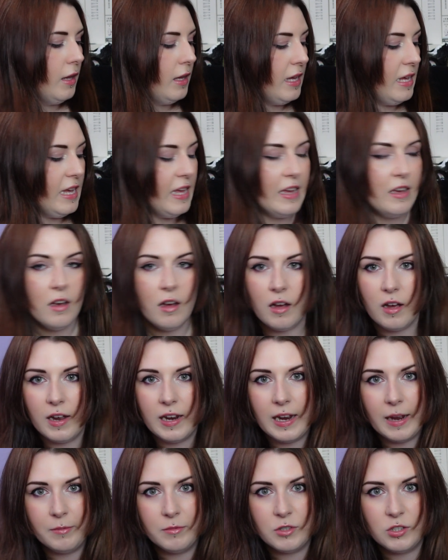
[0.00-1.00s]
eager I
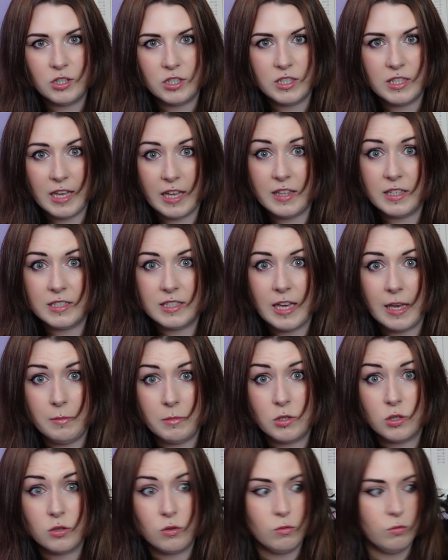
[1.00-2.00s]
am to just get this game
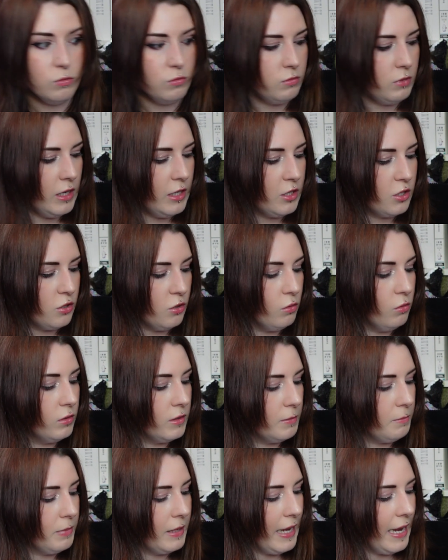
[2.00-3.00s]
installed
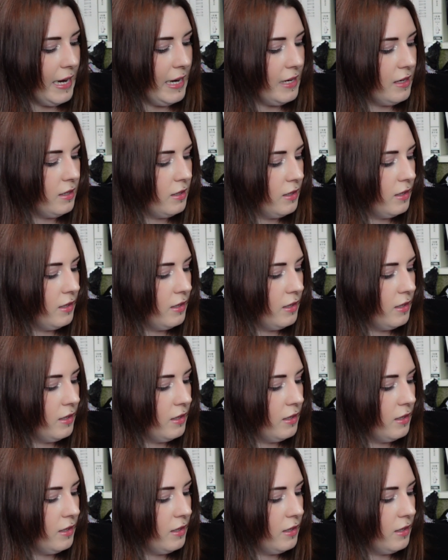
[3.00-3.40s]
and played.